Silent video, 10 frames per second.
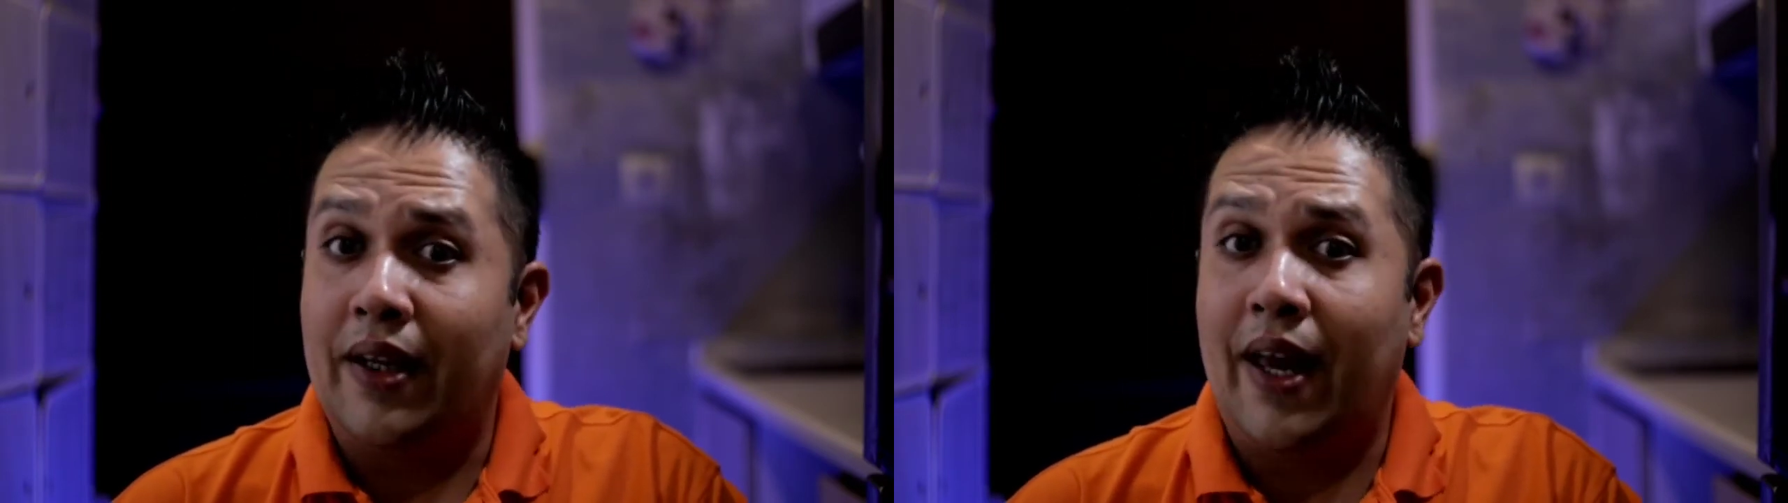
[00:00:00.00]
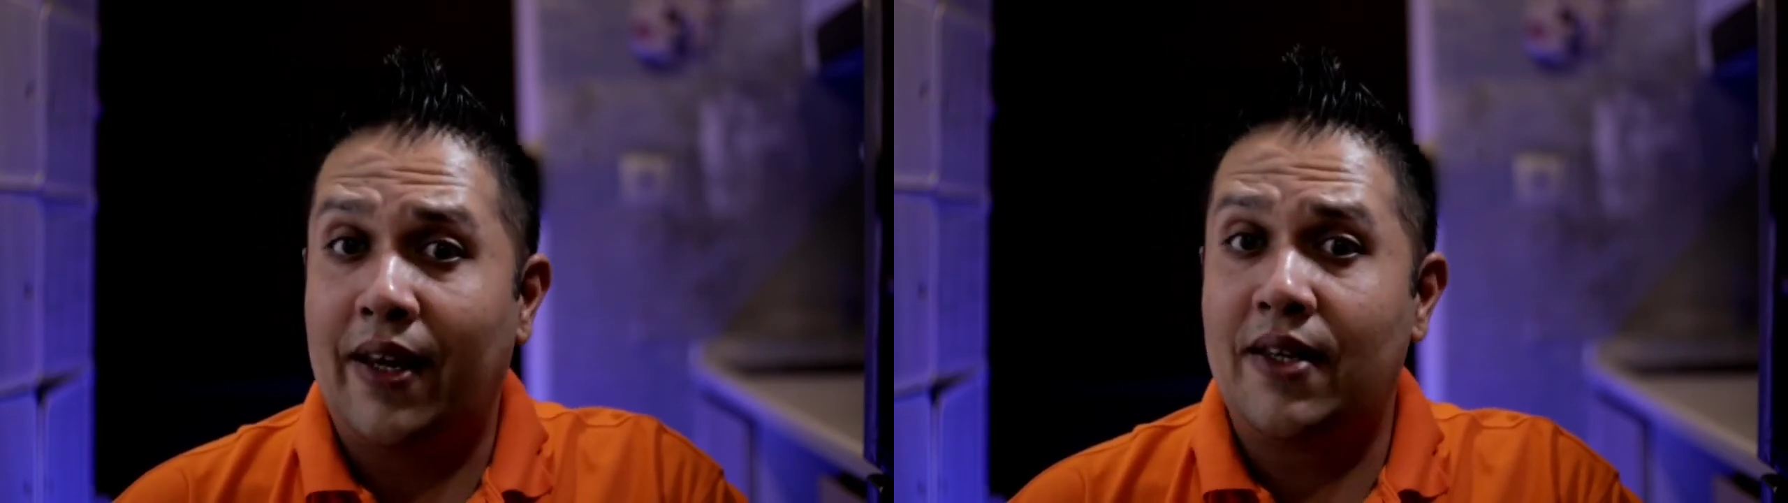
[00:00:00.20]

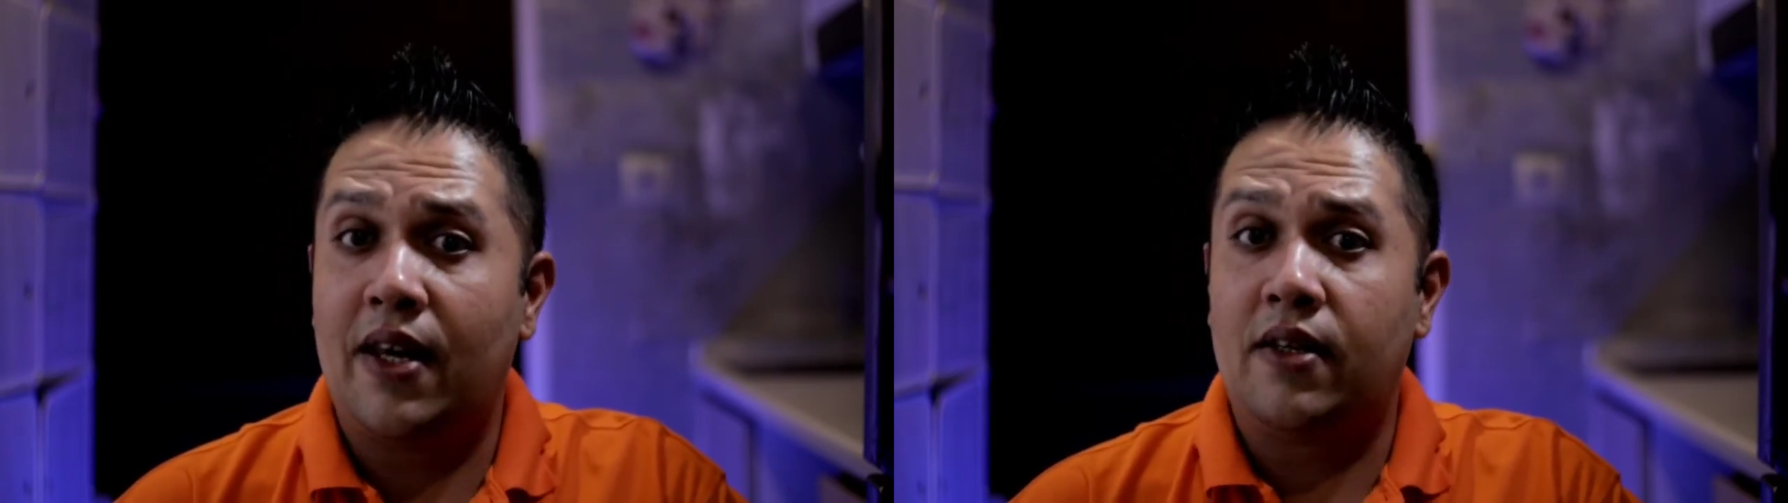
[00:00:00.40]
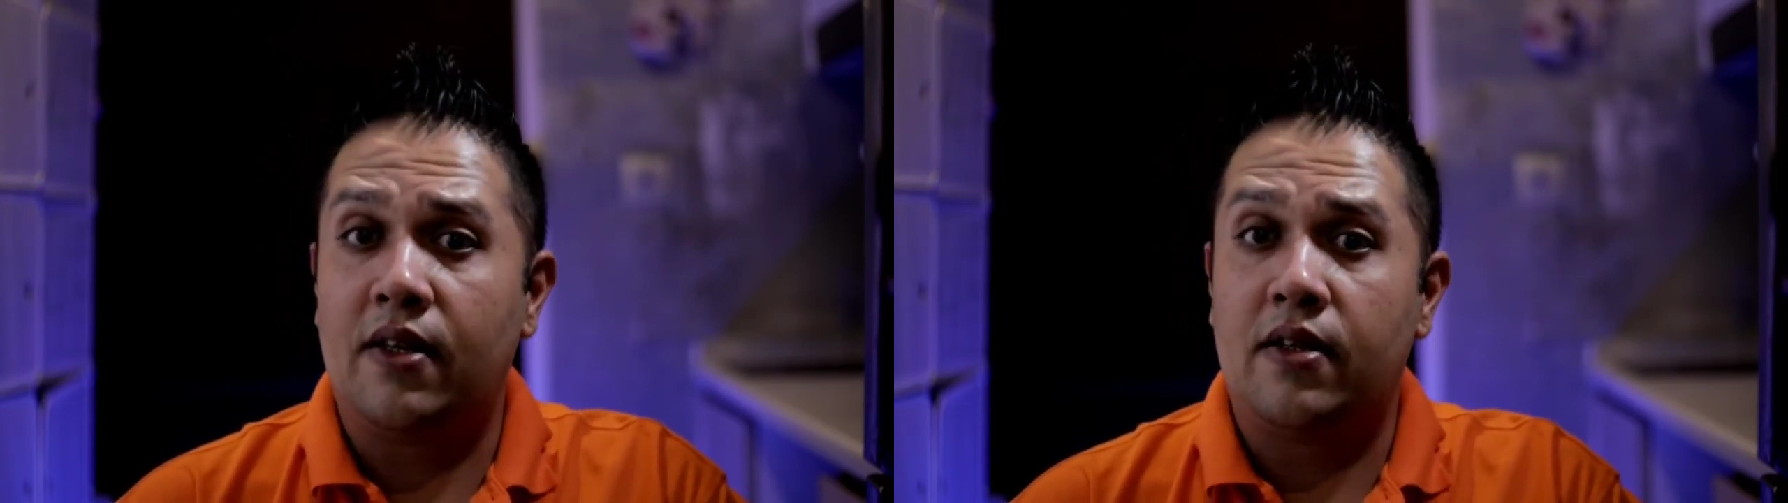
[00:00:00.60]
the next
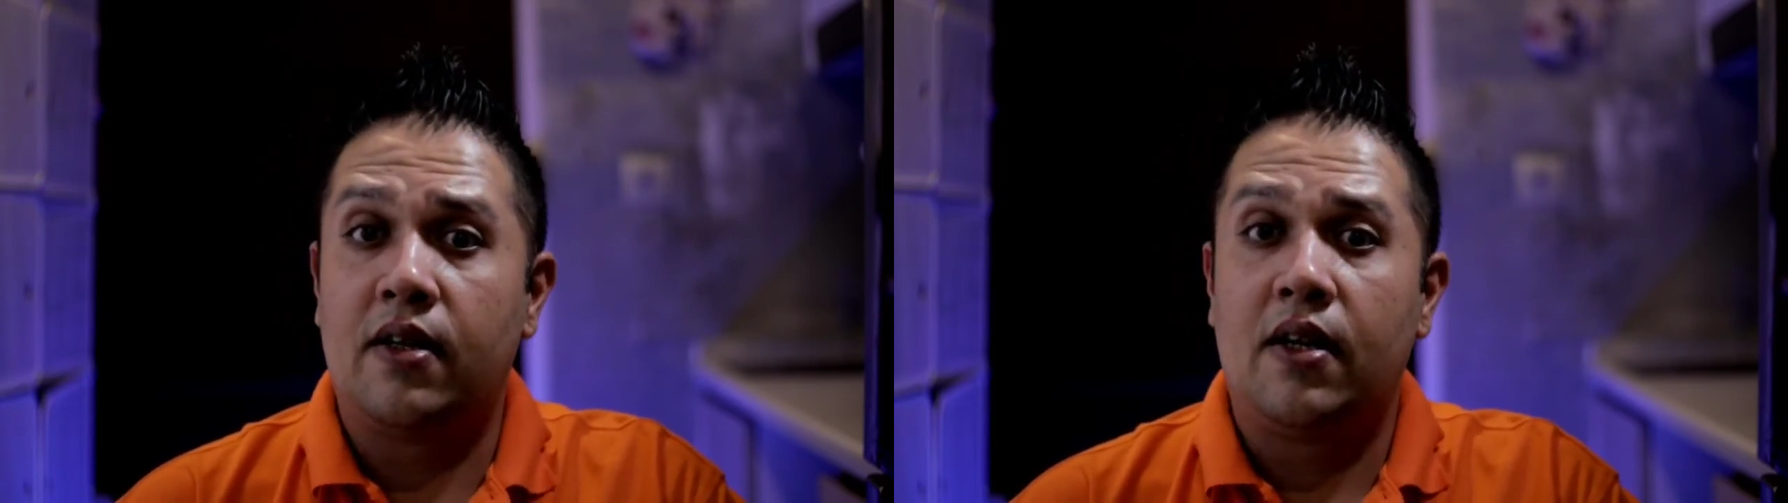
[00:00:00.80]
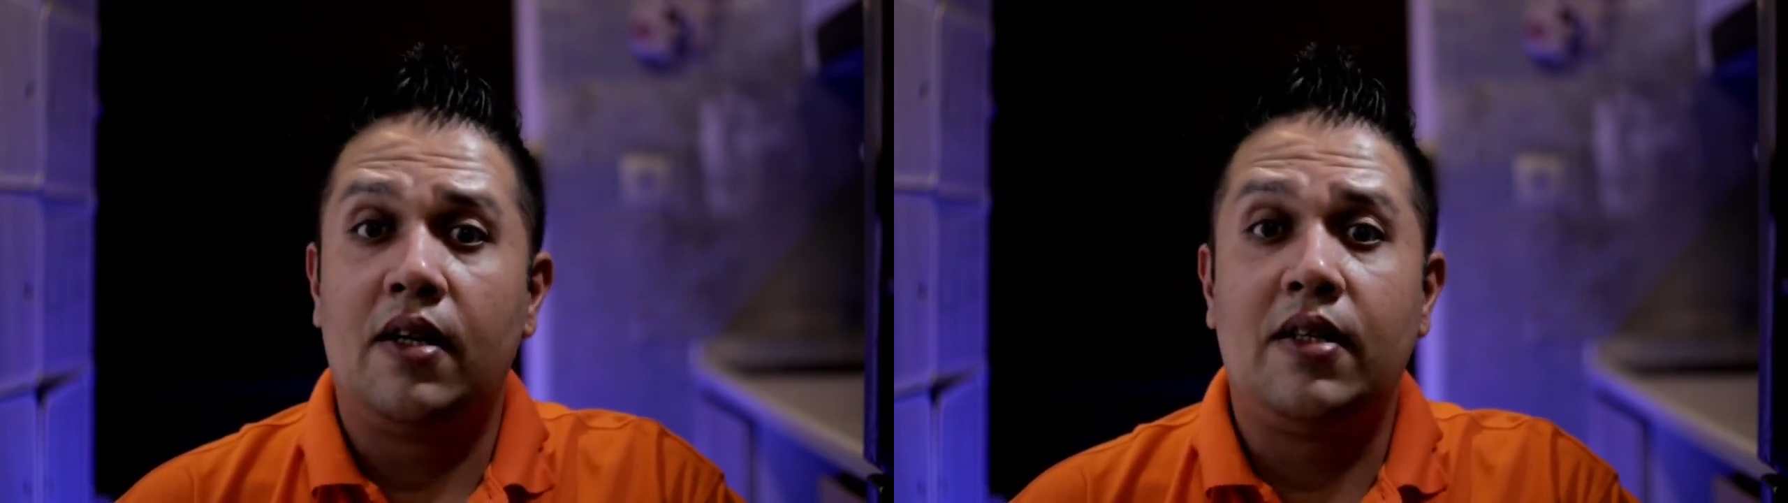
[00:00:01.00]
sentence